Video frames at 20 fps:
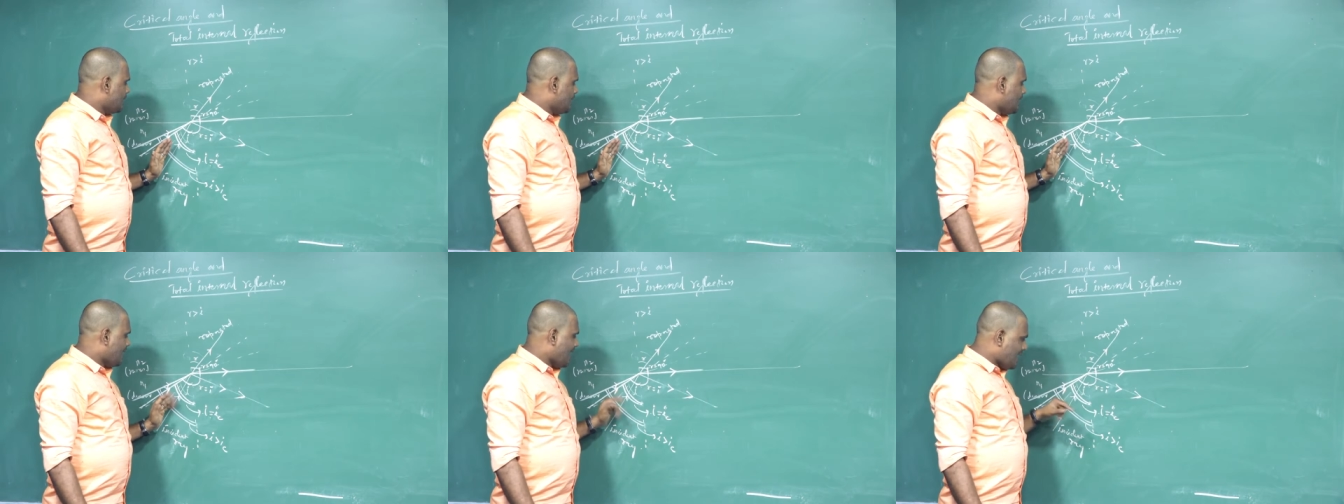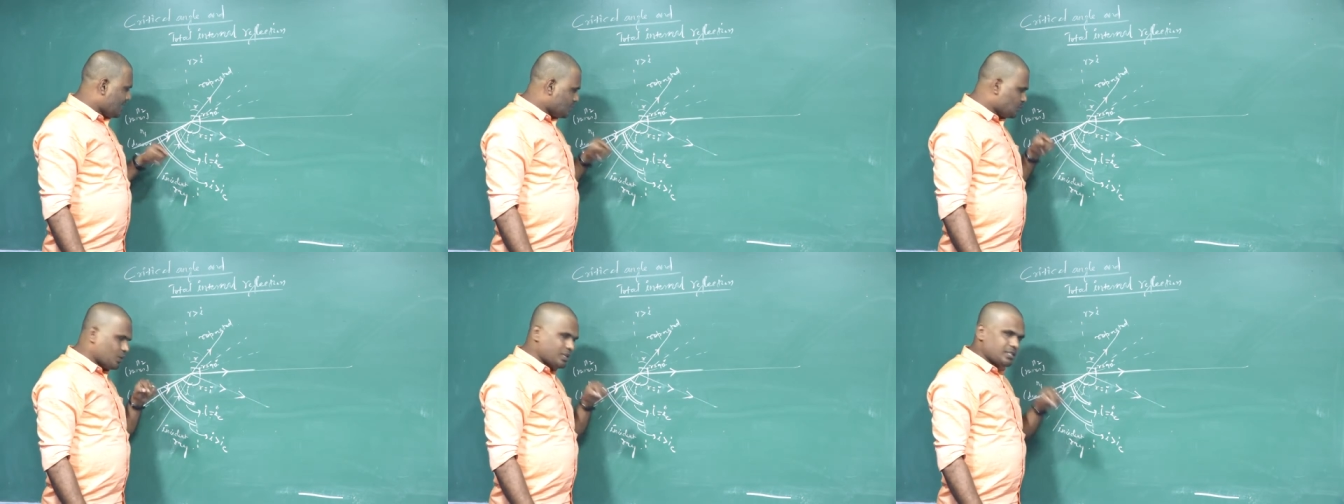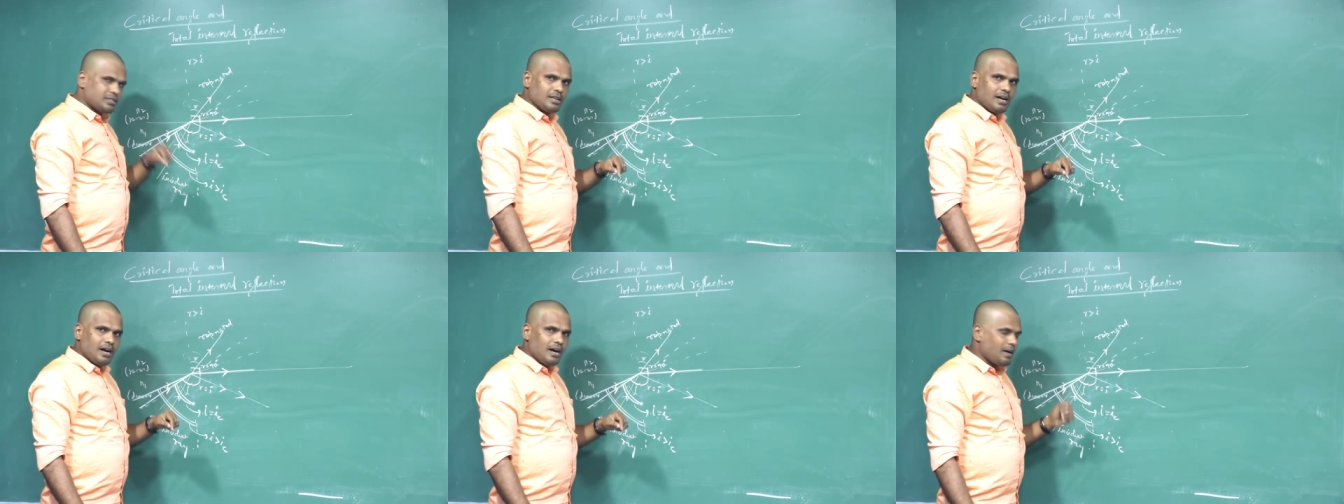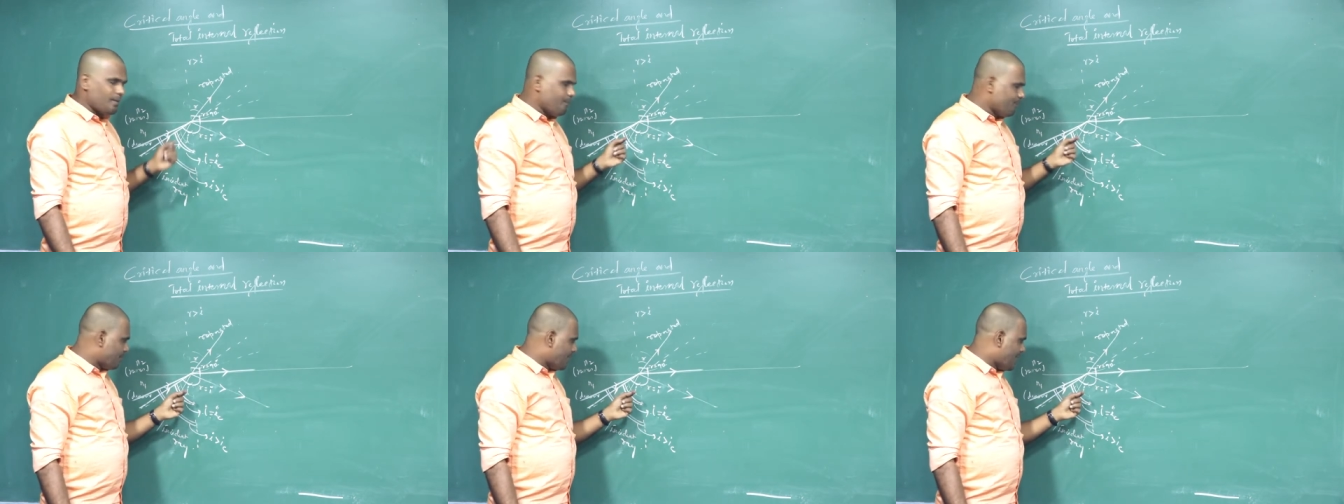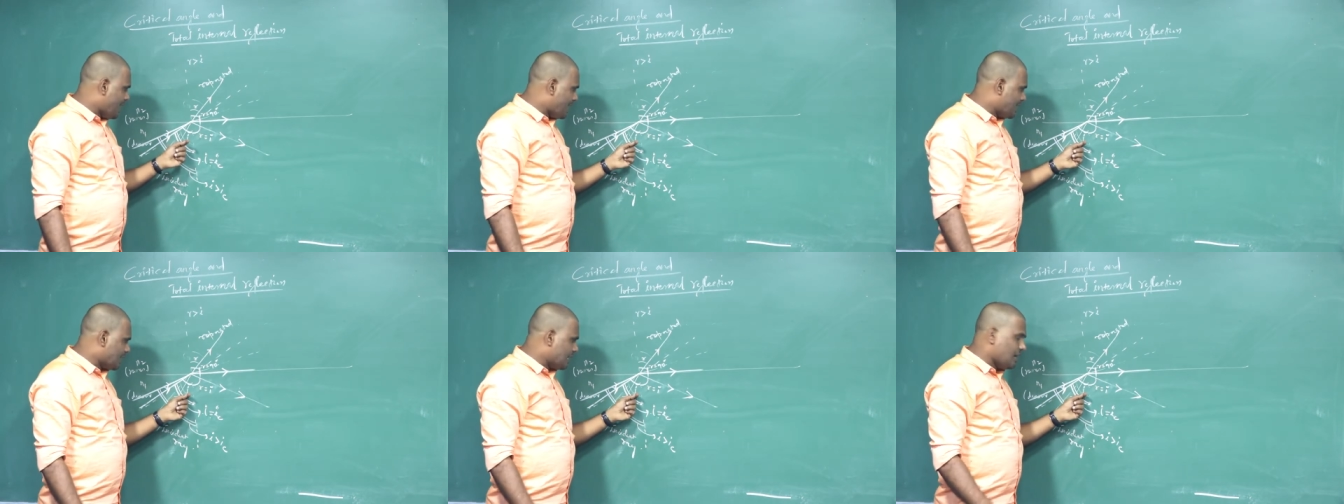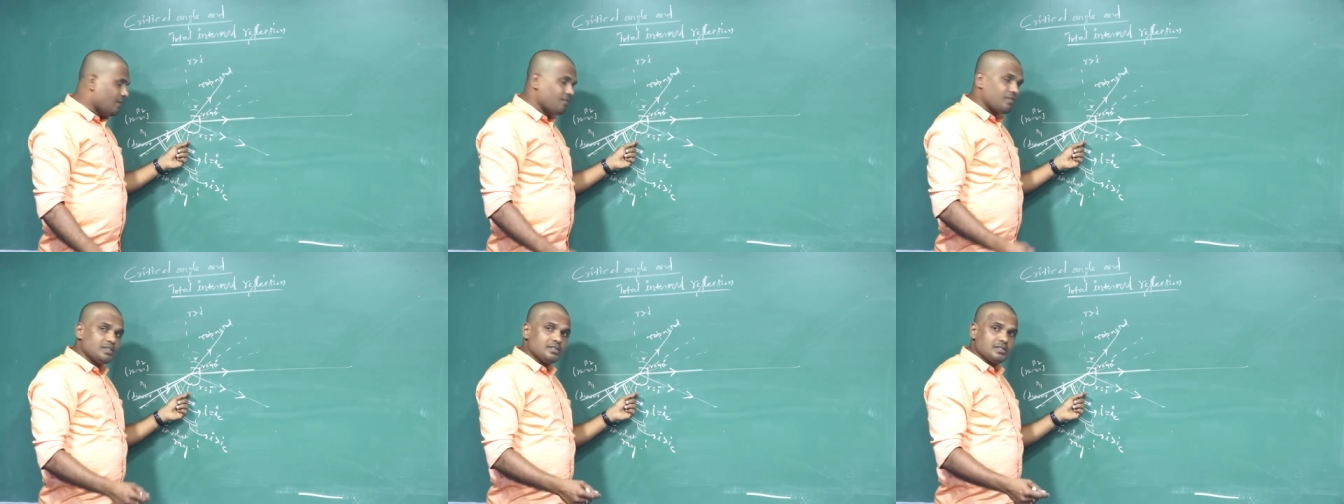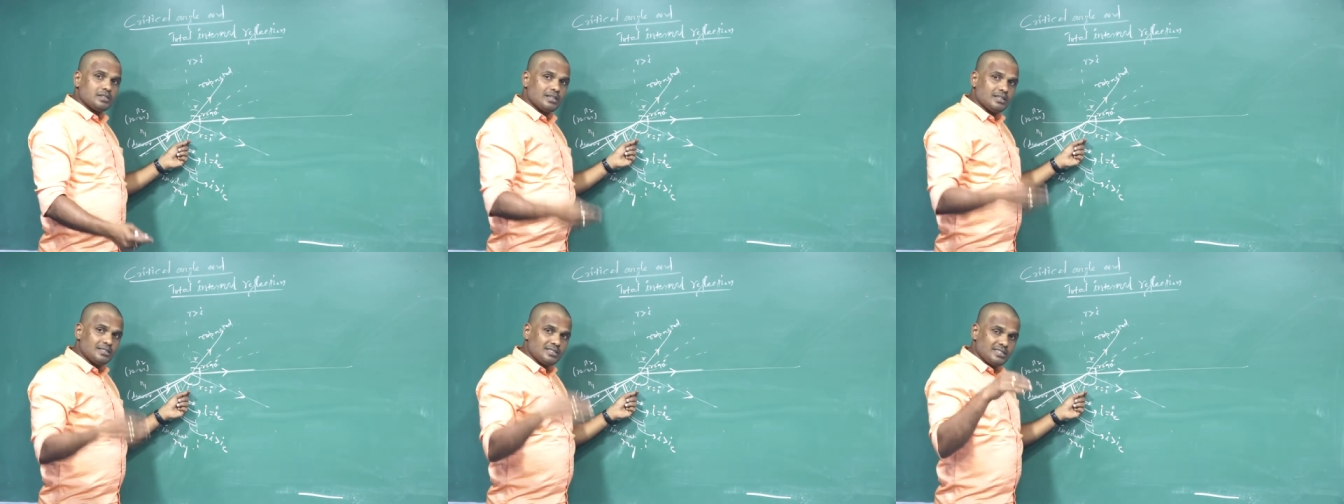As we saw, angle of
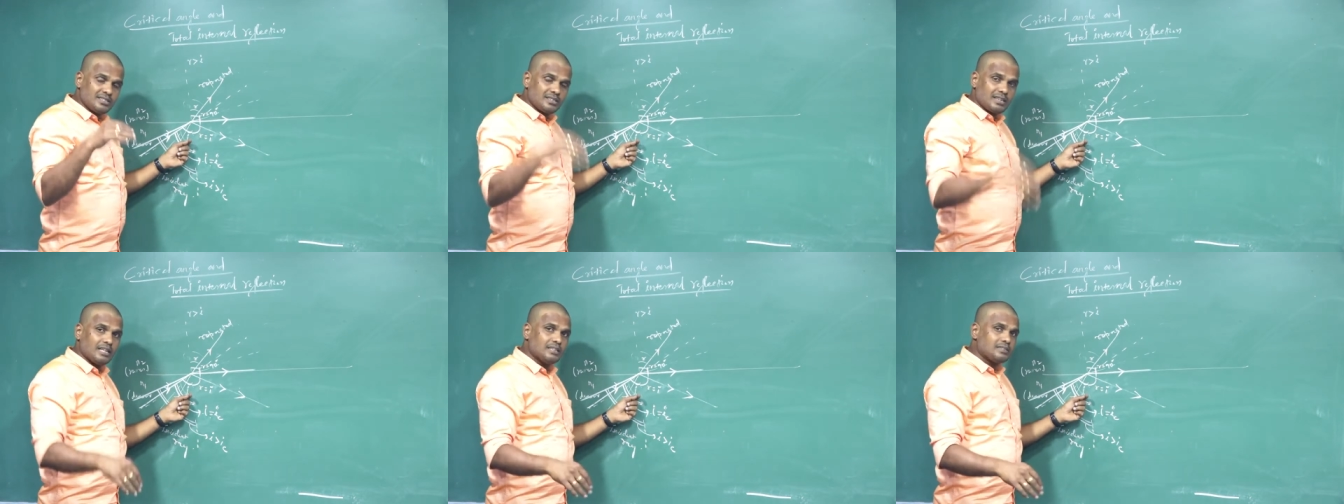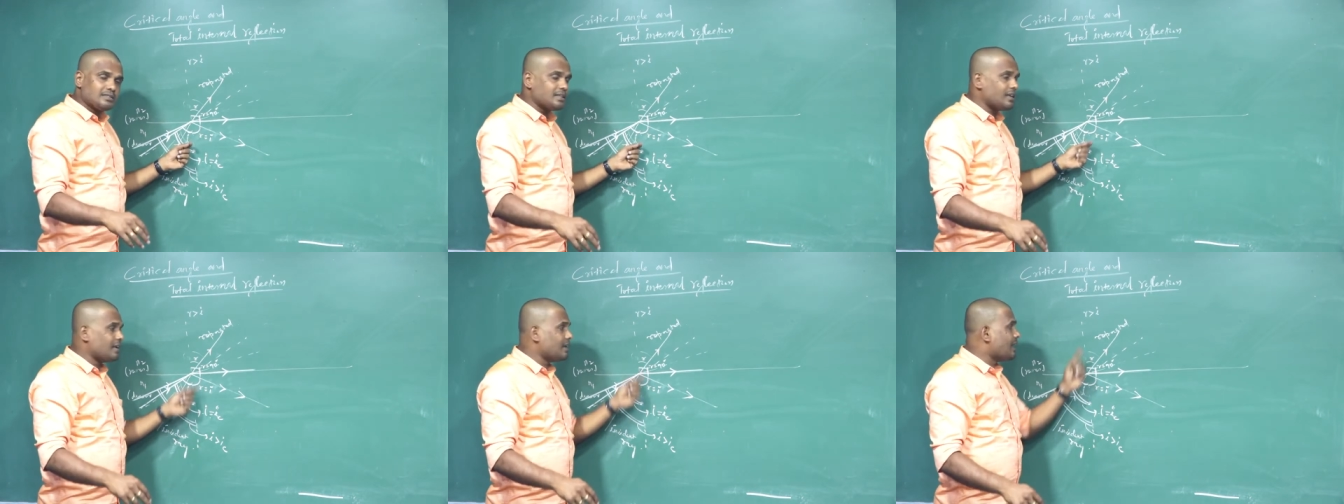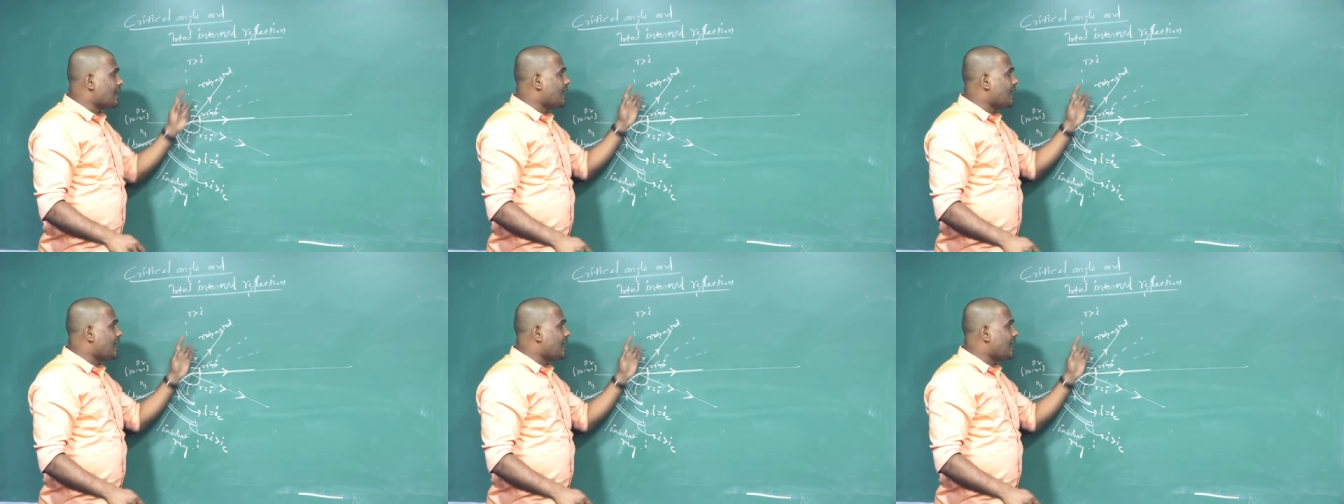incidence is lesser,